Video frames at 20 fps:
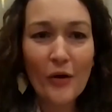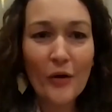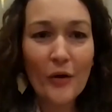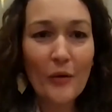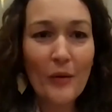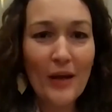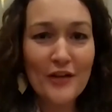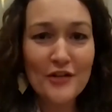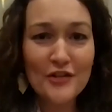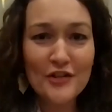
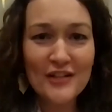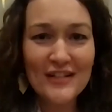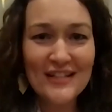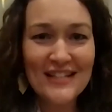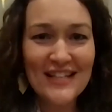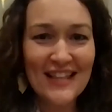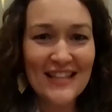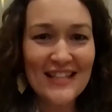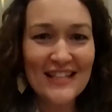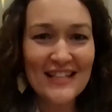questions
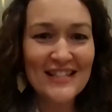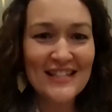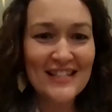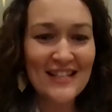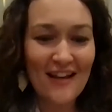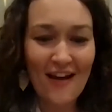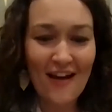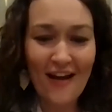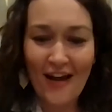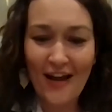at this
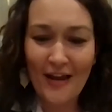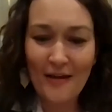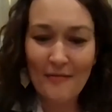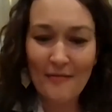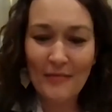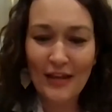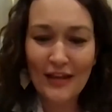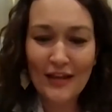time.